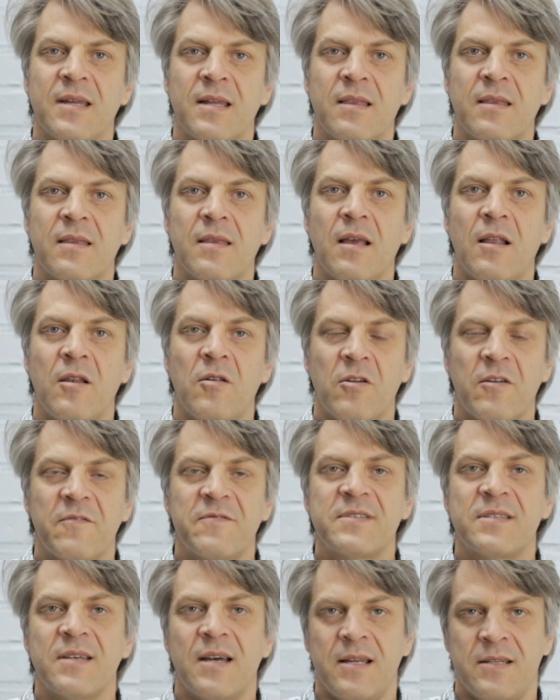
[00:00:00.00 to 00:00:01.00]
that a lot
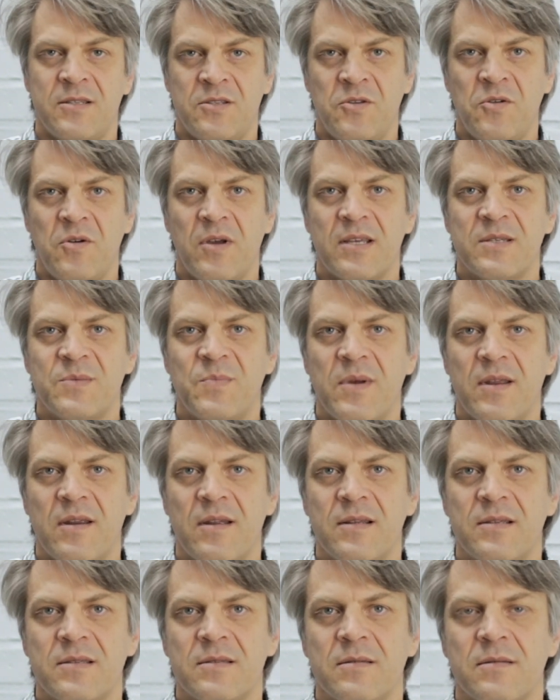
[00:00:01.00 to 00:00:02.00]
of sites do
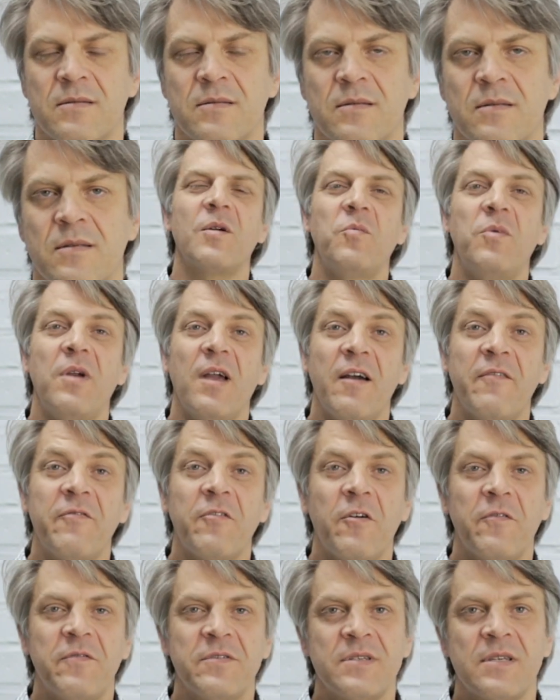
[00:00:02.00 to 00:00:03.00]
experience. We have
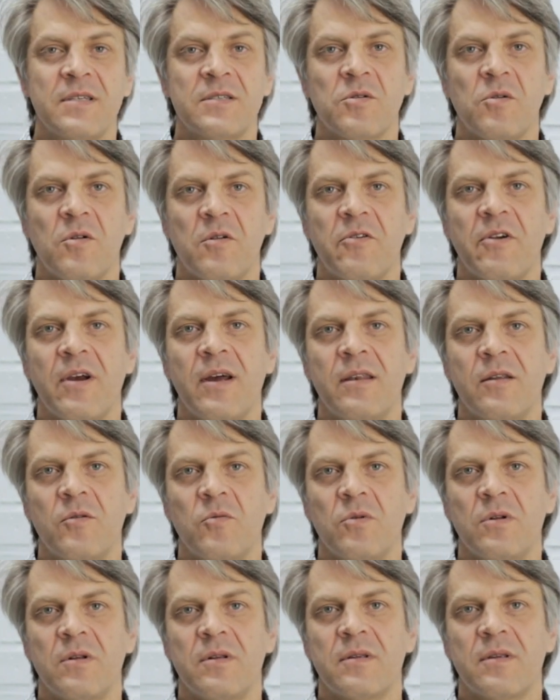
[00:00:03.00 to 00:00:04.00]
offices all around the
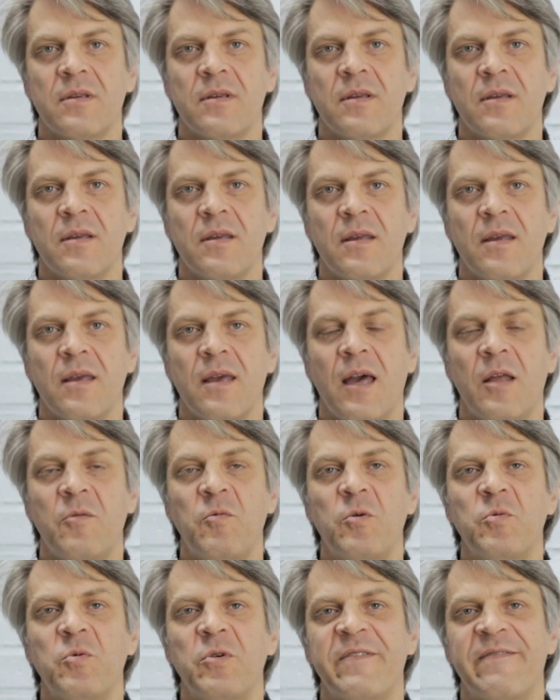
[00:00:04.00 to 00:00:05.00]
world, and
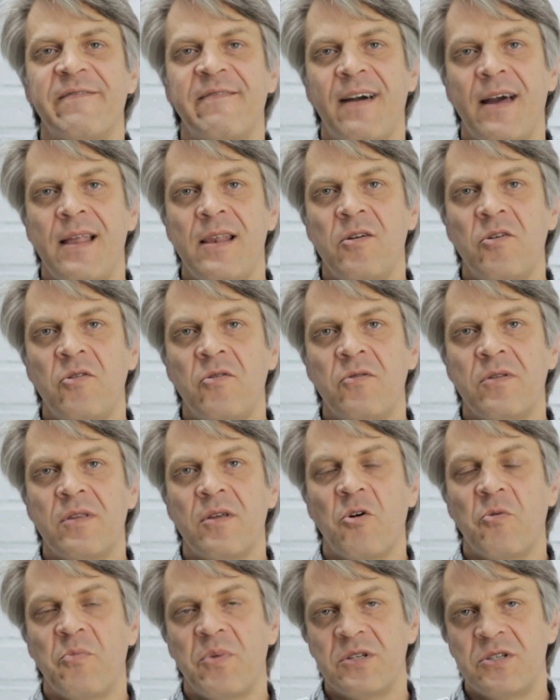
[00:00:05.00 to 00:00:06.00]
we would value
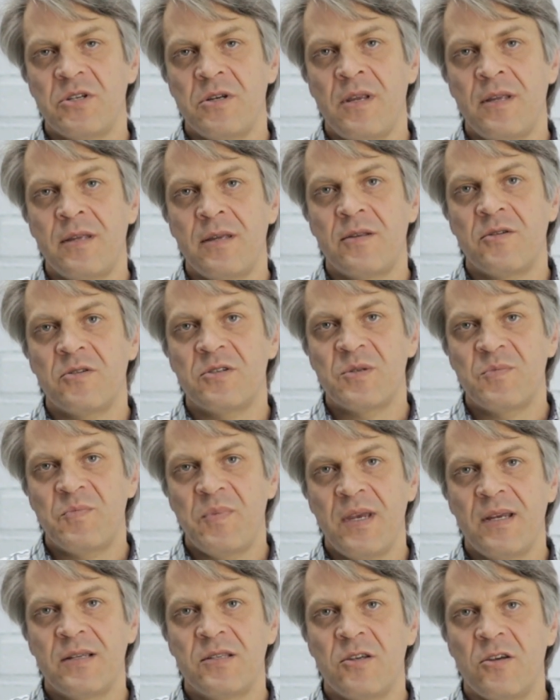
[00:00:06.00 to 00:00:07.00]
the opportunity to
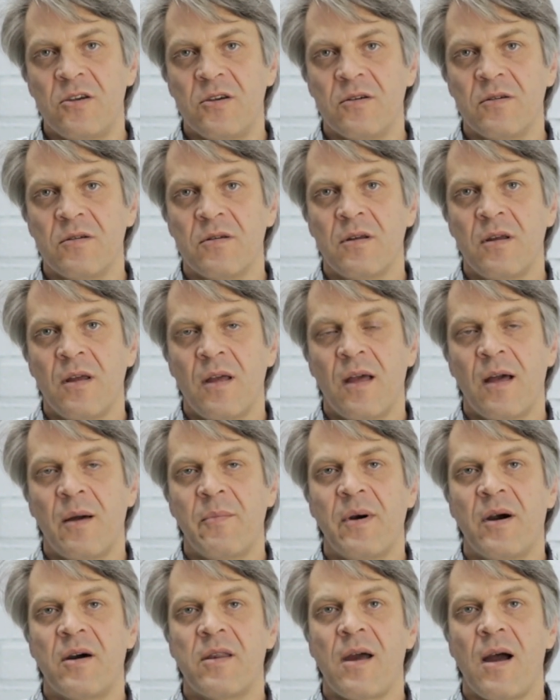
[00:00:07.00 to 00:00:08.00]
speak to you
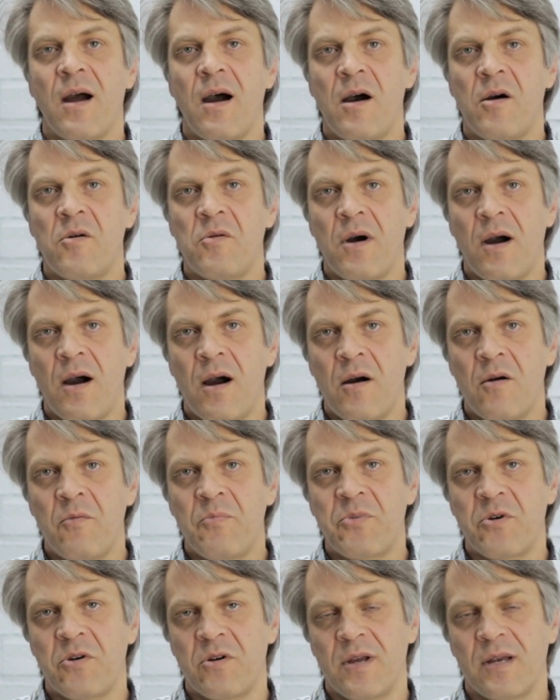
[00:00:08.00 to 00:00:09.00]
about how our
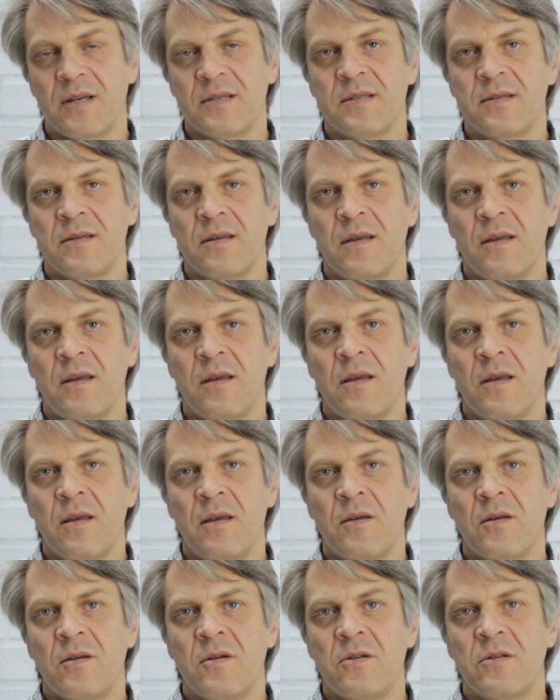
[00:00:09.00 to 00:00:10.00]
products
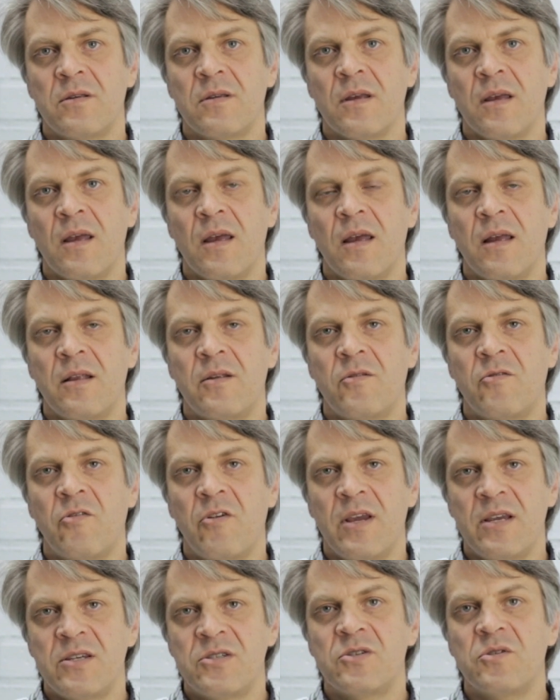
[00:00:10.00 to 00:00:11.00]
could
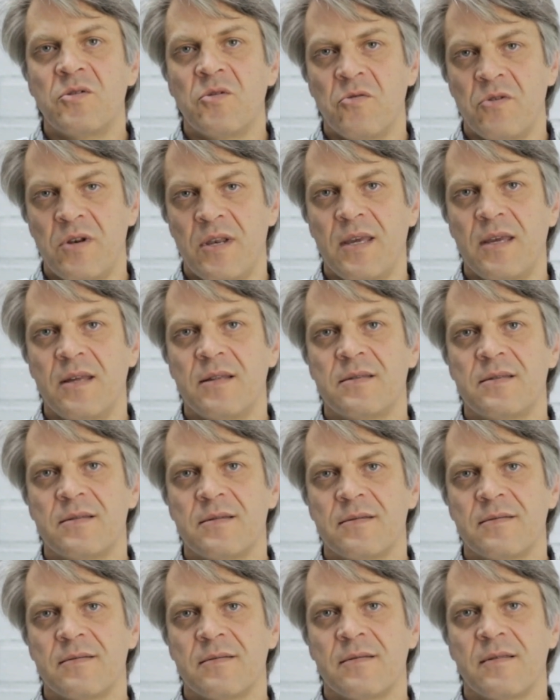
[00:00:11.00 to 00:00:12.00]
address your
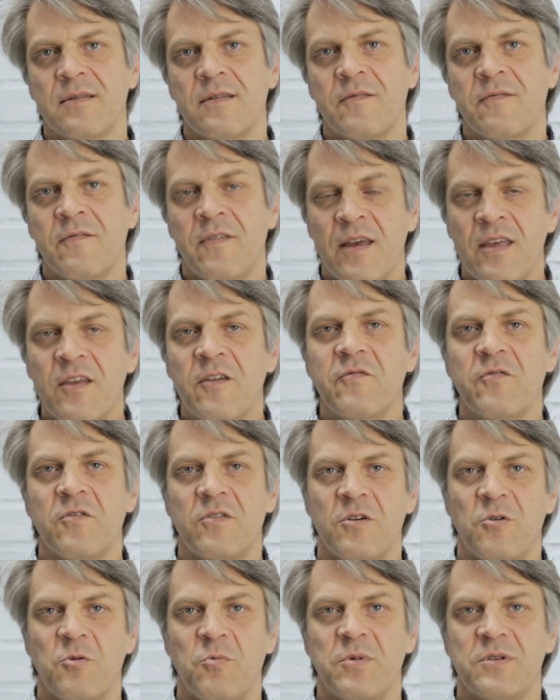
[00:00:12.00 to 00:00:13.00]
needs. Thank you for
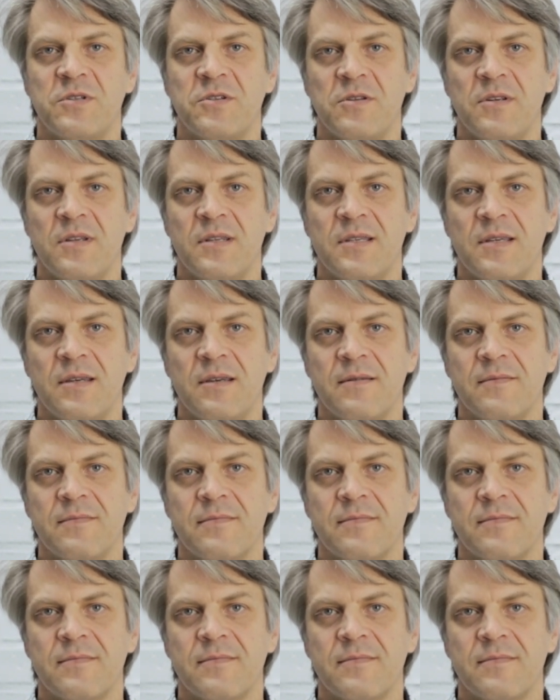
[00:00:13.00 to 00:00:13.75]
the opportunity.